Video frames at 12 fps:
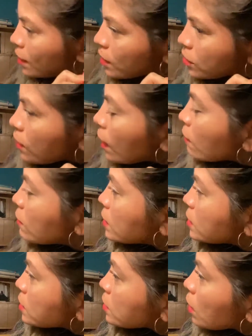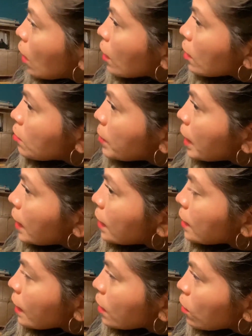I have this scar on my head,
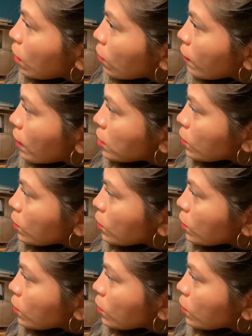like around